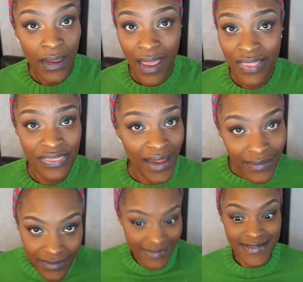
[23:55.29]
And that
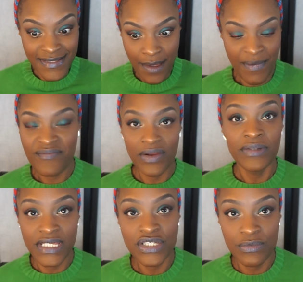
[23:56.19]
is my
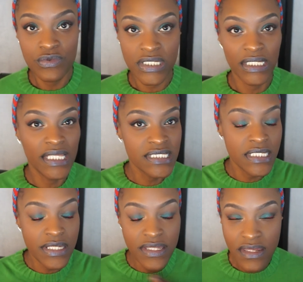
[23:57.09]
foundation routine. It's
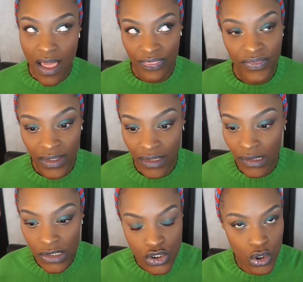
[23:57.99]
nothing
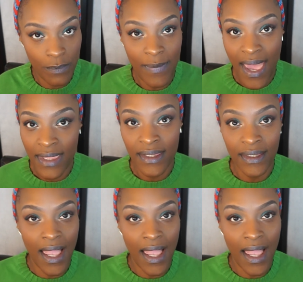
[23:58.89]
dramatic.